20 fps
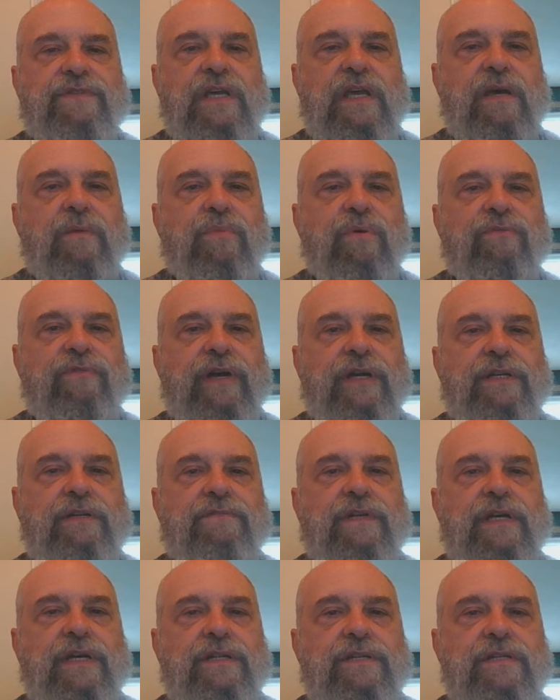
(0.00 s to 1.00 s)
the
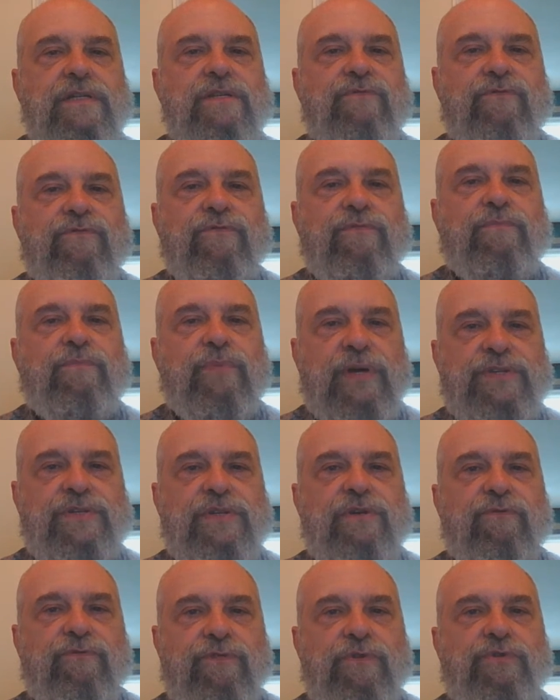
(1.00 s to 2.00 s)
imperfective tenses,
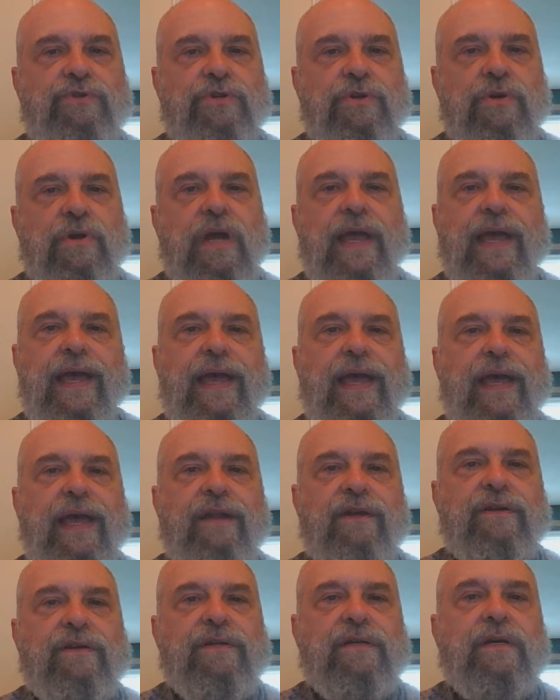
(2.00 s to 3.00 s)
present, future,
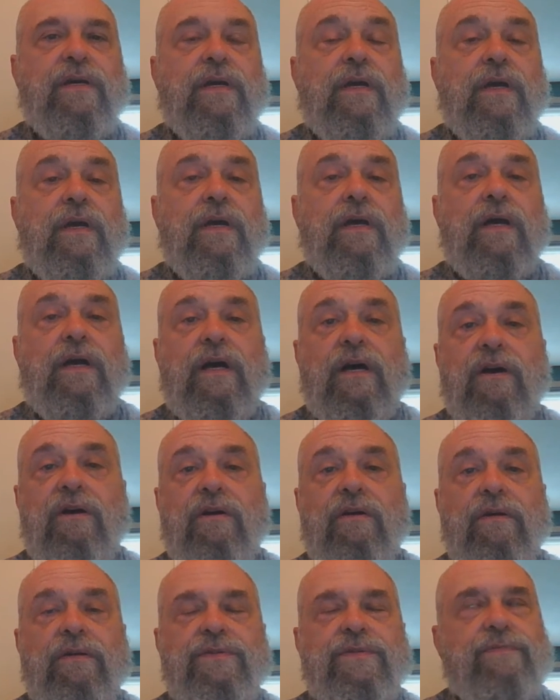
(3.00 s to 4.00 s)
and
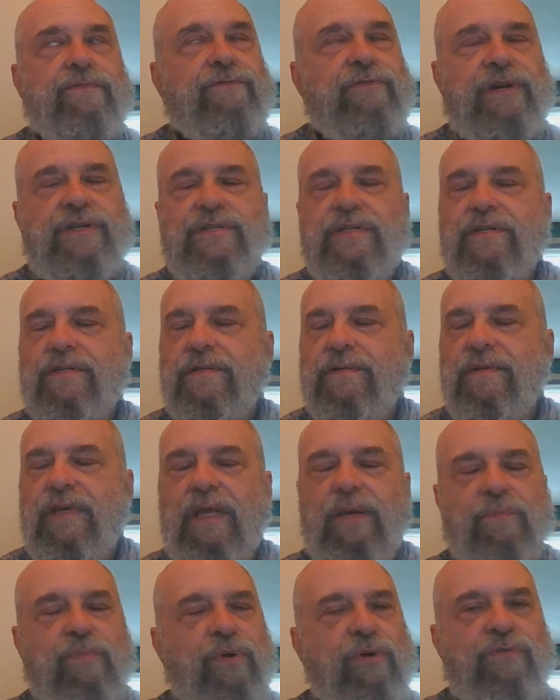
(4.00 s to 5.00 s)
present,
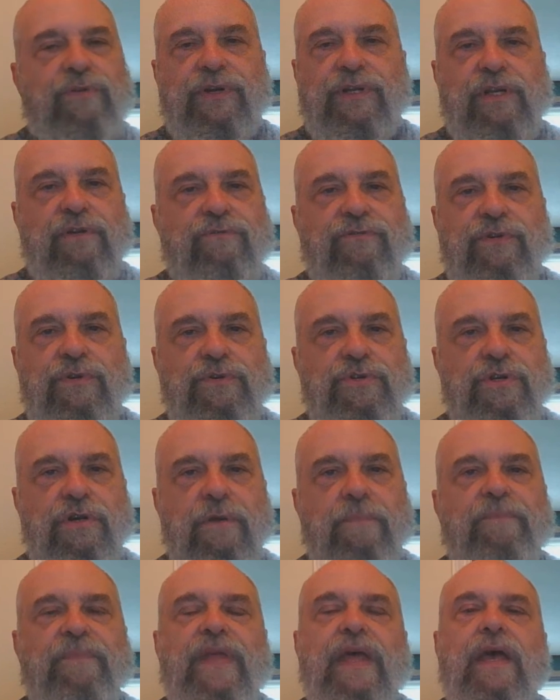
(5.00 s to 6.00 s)
imperfect, and
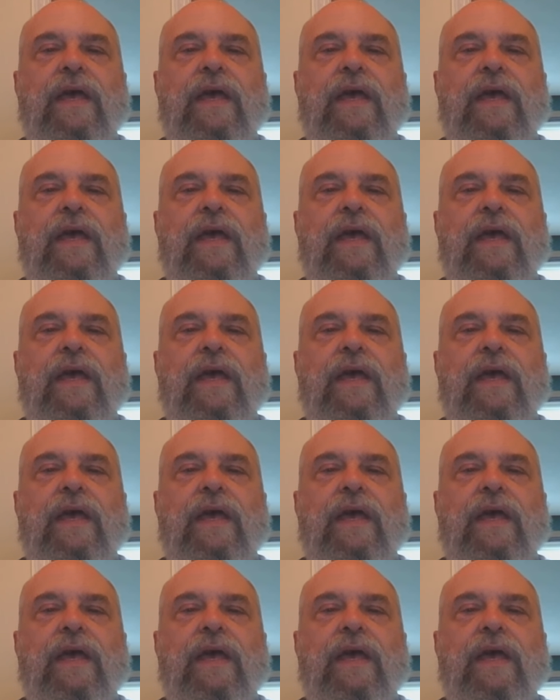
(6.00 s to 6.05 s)
future.